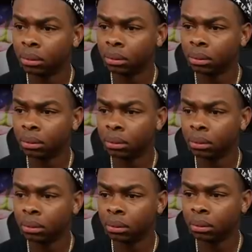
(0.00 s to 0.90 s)

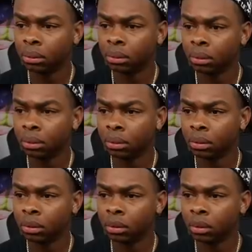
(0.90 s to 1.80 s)

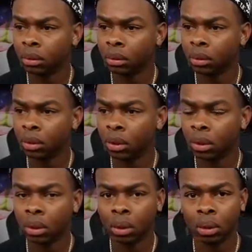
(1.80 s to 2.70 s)

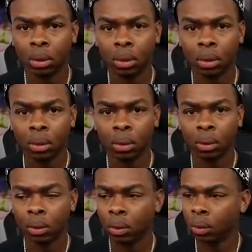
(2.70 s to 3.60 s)

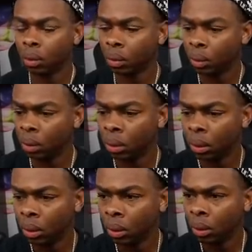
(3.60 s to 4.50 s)

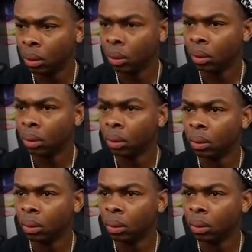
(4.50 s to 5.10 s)
This person isn't speaking.